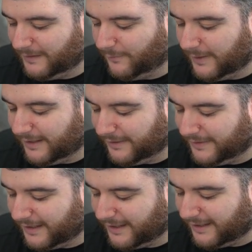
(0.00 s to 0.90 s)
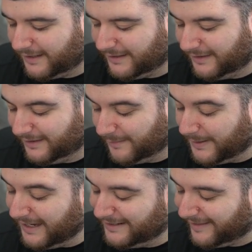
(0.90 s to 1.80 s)
with the
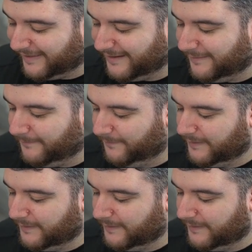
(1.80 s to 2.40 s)
Pandicine,